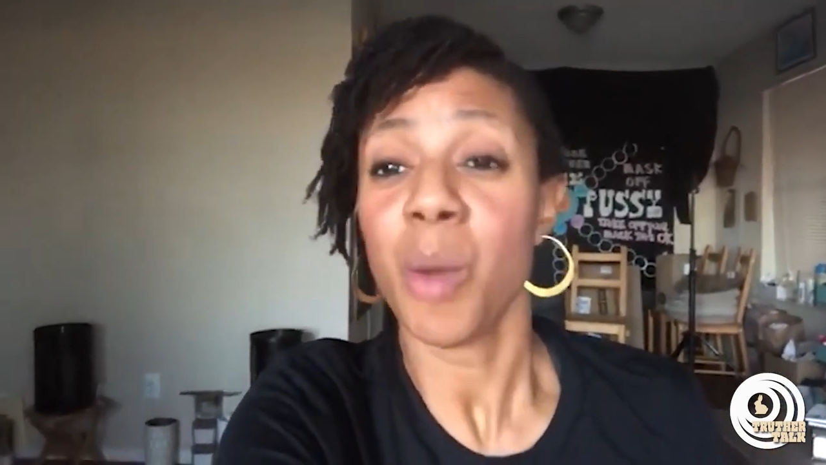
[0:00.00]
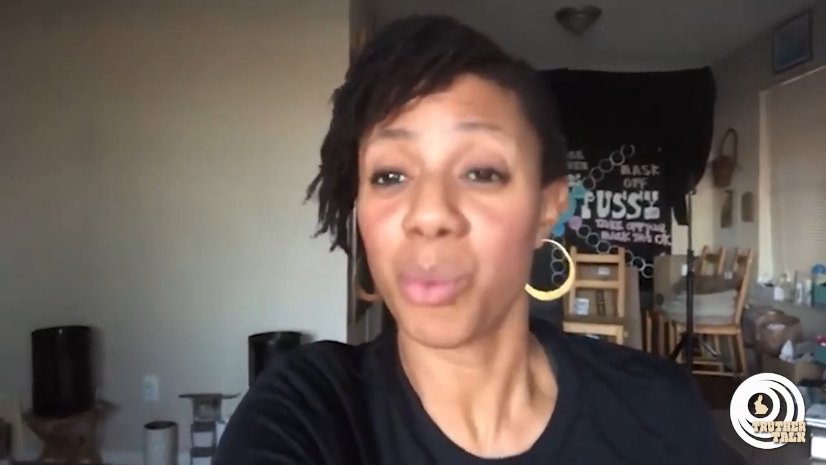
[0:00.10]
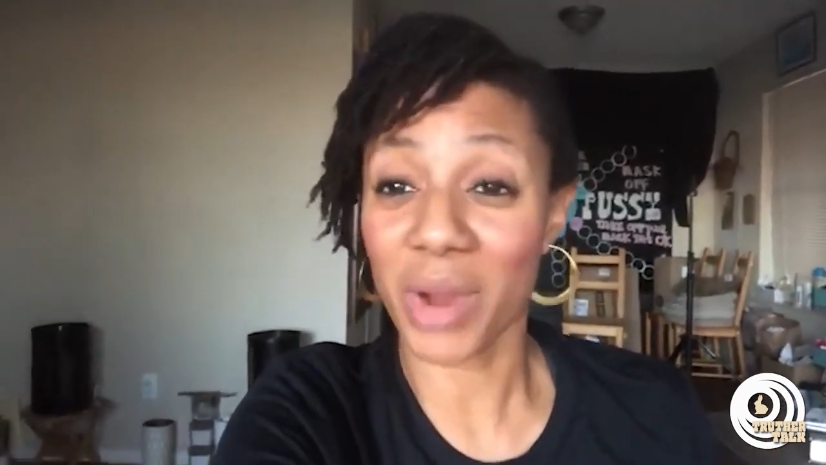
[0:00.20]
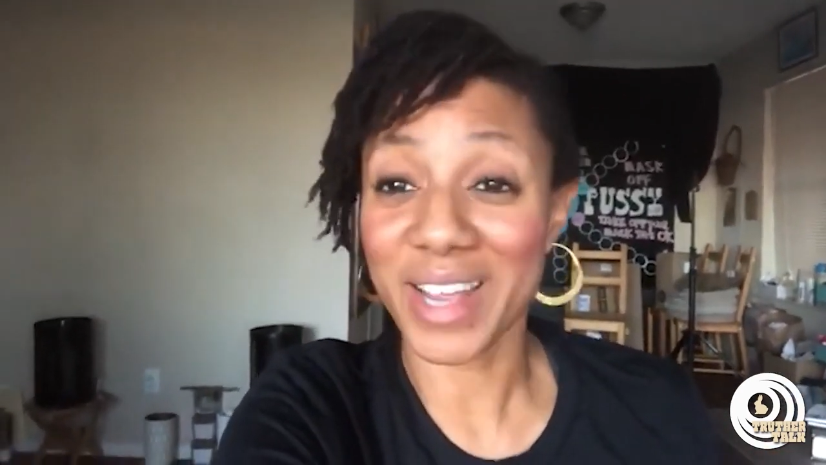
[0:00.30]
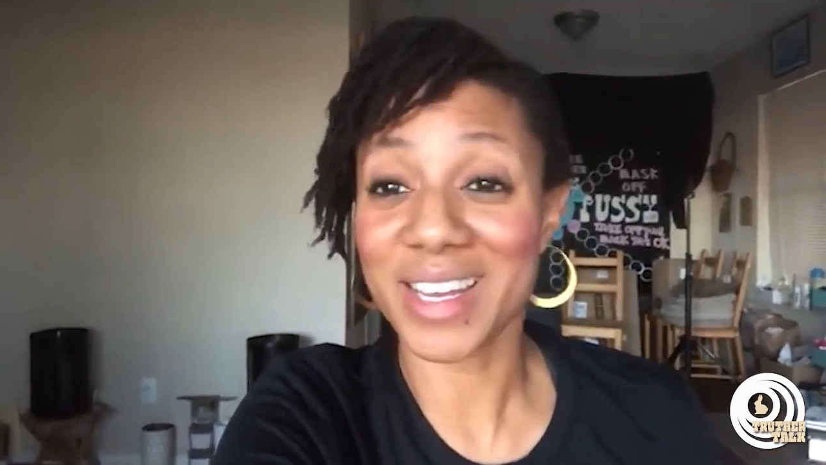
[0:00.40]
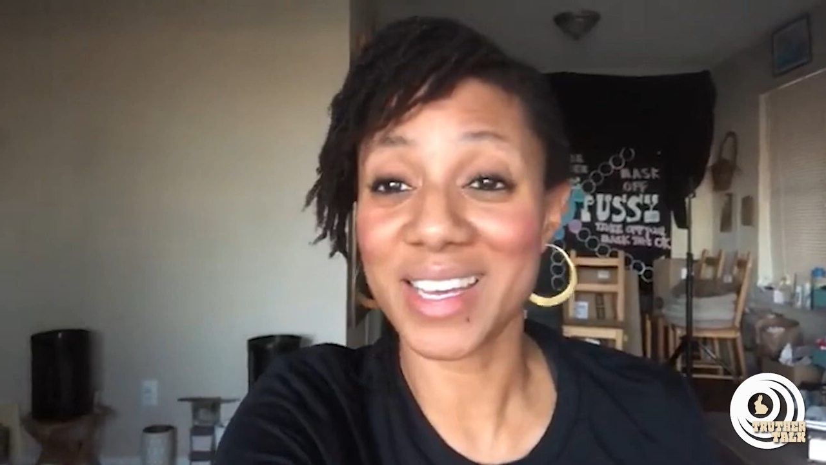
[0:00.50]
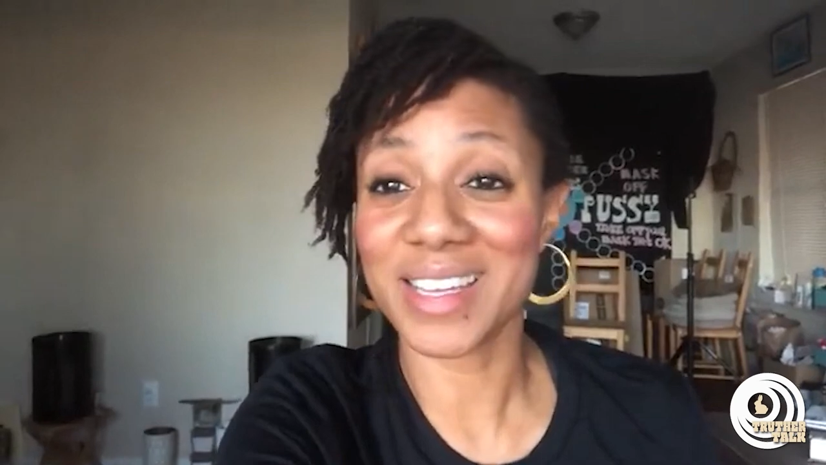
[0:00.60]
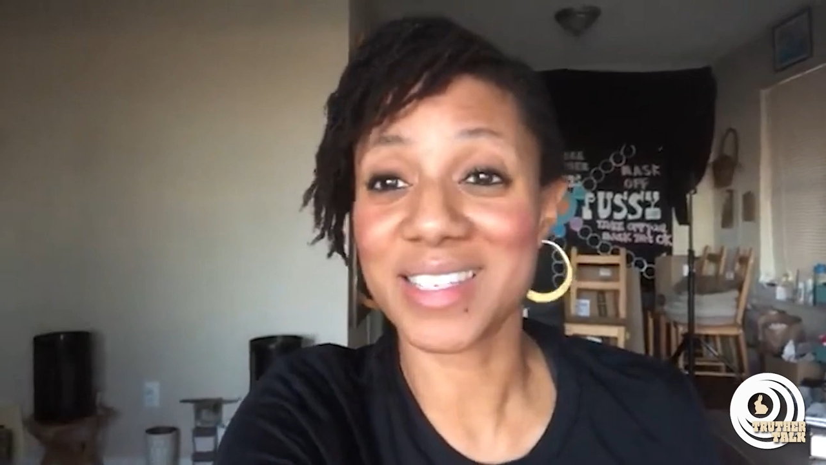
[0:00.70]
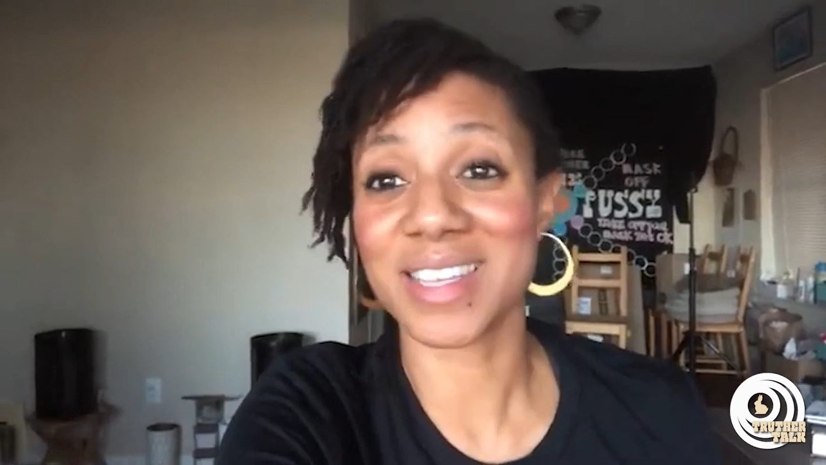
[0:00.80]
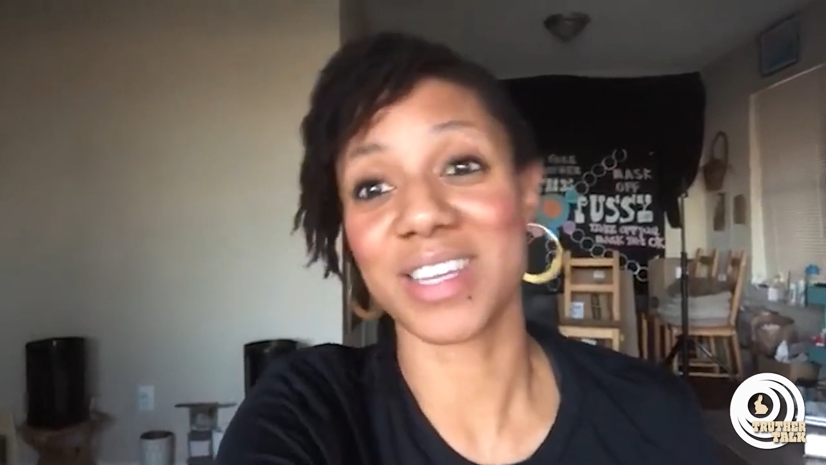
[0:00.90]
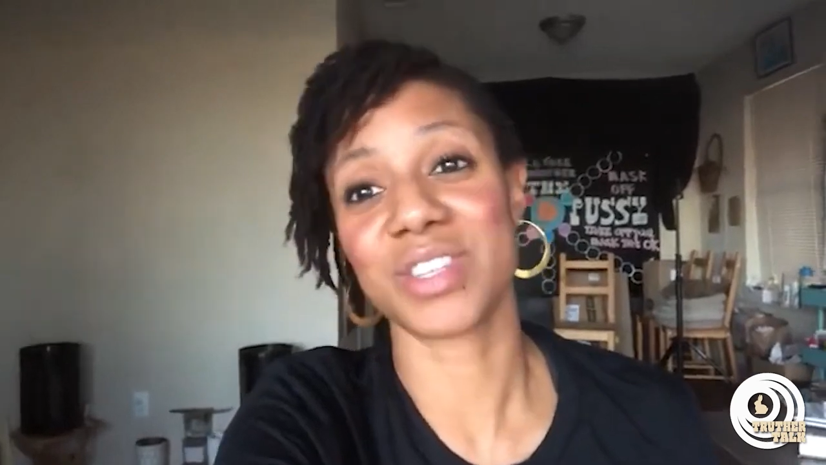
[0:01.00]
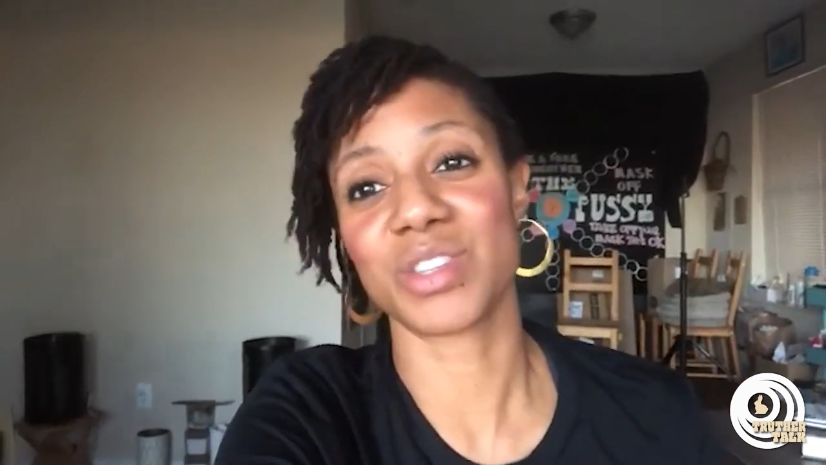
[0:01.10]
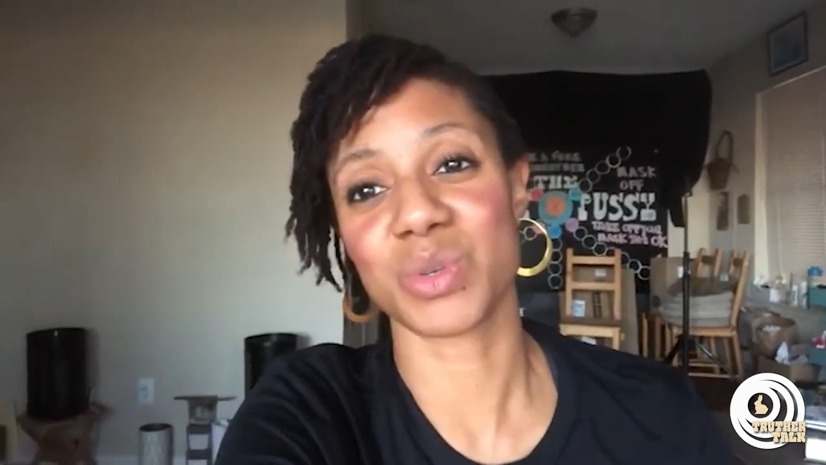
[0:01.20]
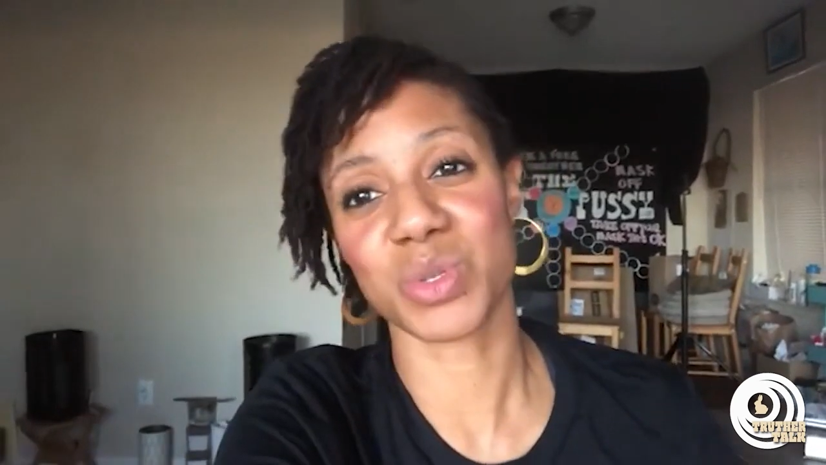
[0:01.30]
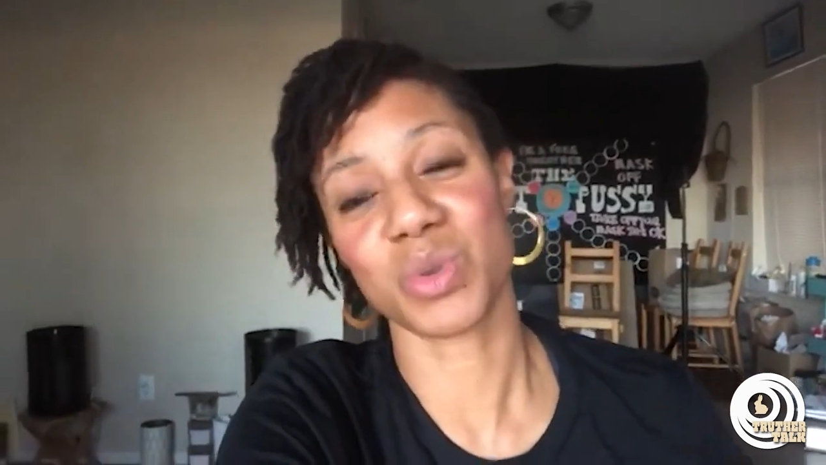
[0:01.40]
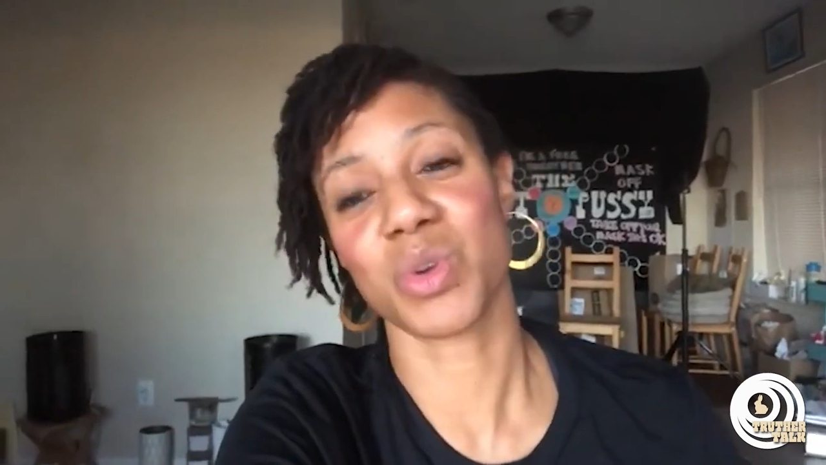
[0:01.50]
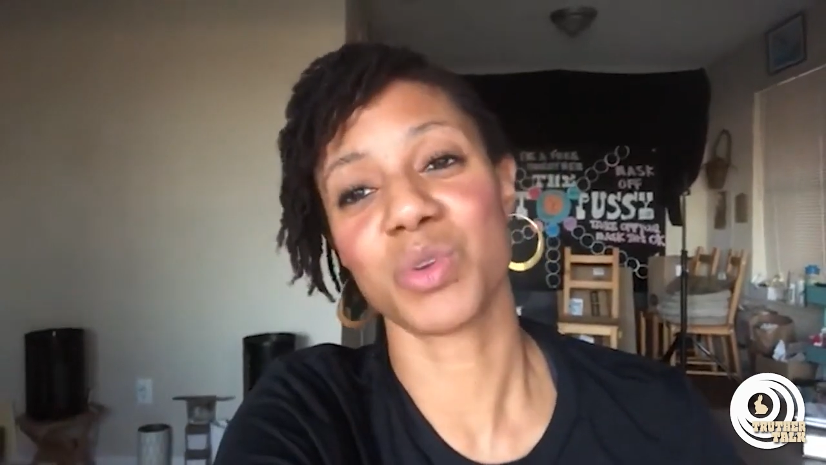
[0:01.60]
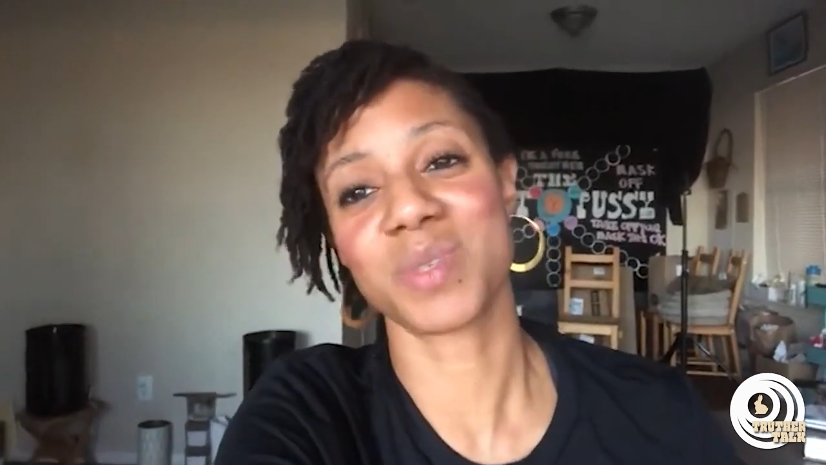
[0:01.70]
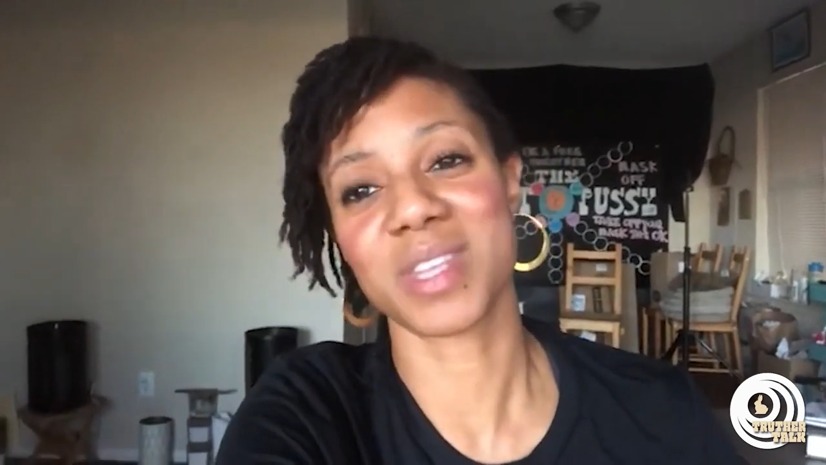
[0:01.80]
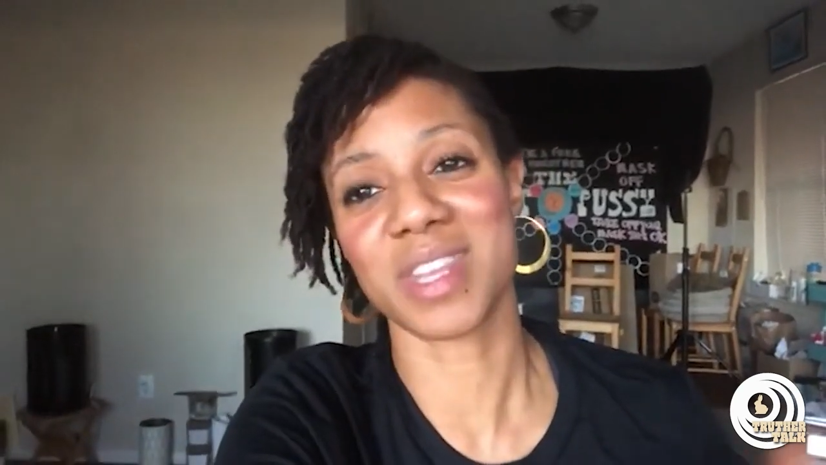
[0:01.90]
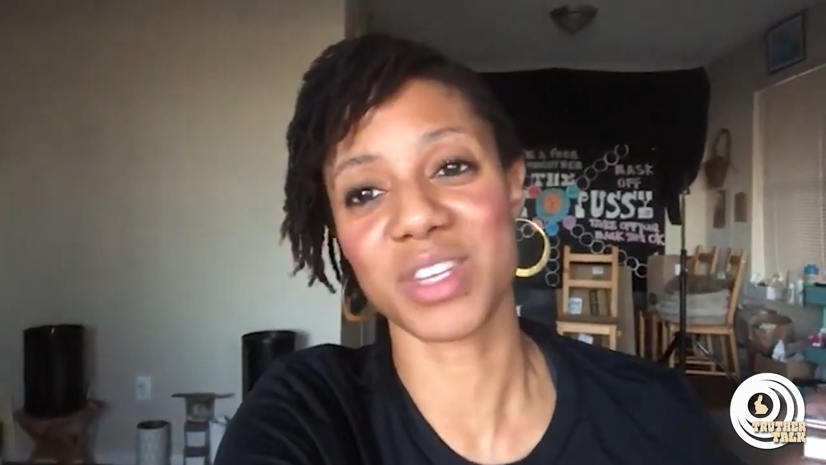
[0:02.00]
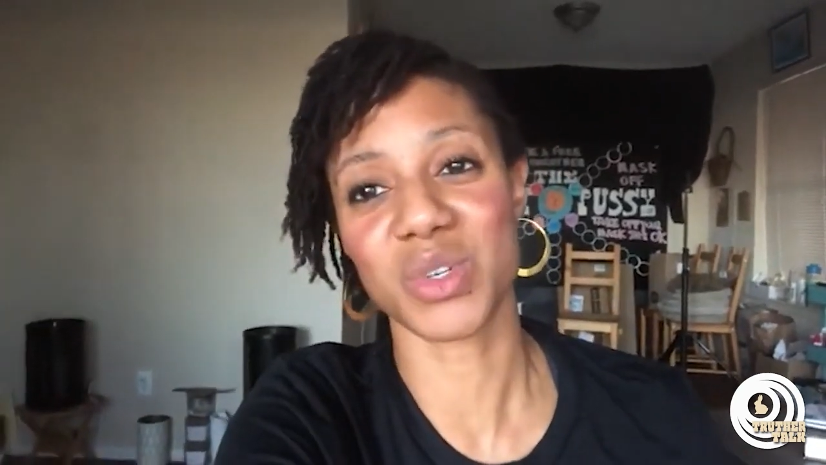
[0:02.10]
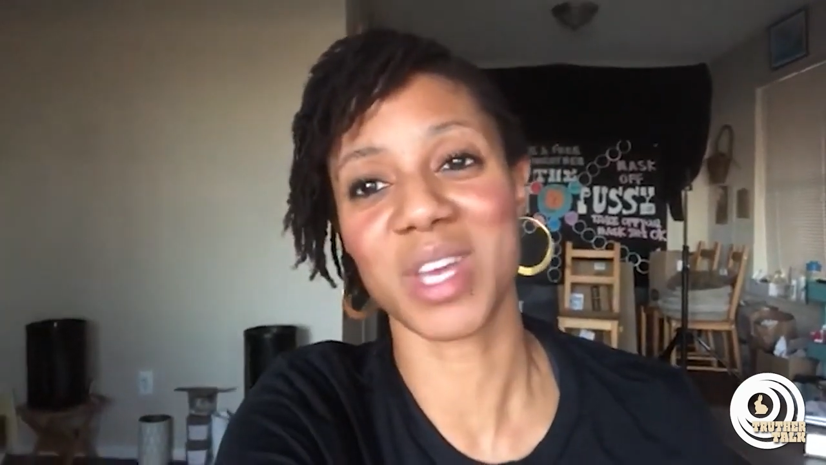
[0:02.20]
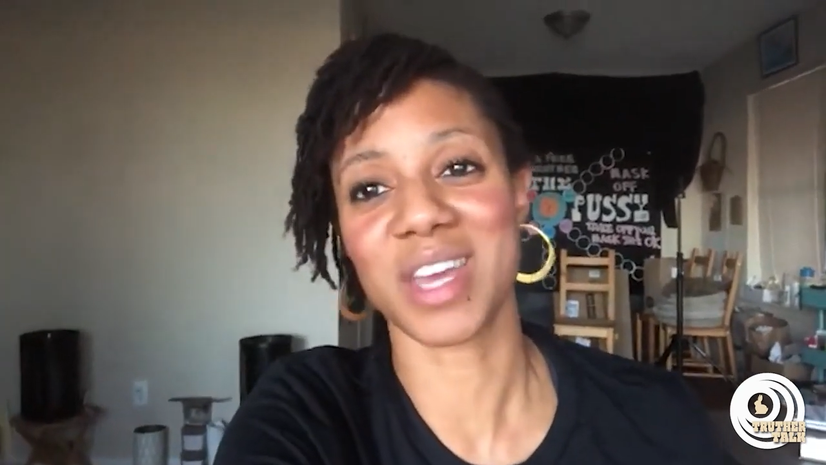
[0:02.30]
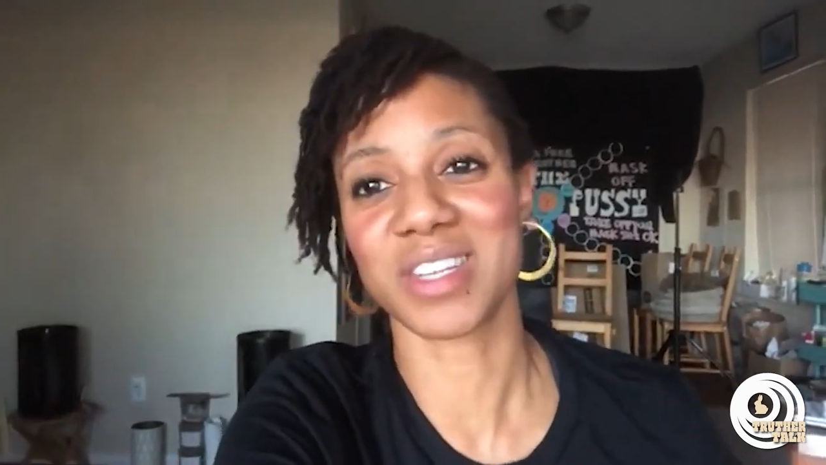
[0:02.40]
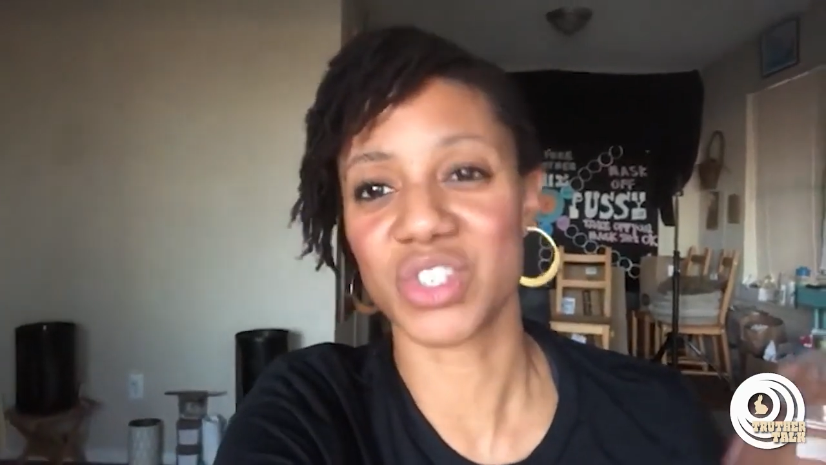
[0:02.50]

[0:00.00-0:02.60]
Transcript: pregnant and there's certain herbs and things you